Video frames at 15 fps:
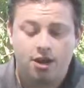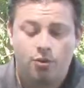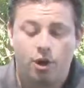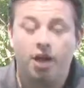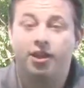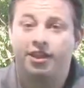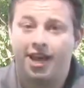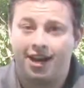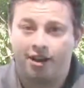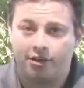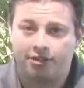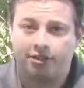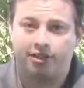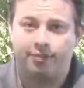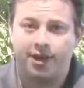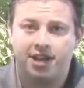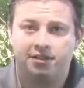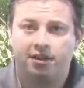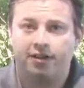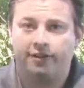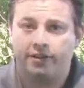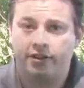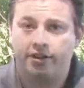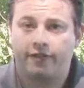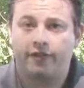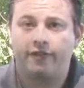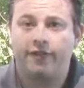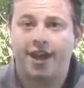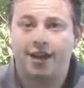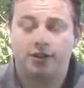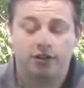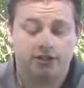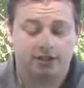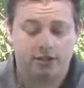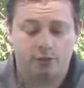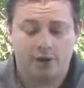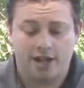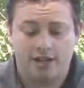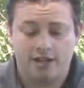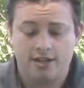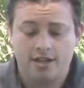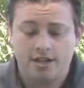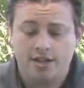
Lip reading: Well, that also depends on a few different factors as well.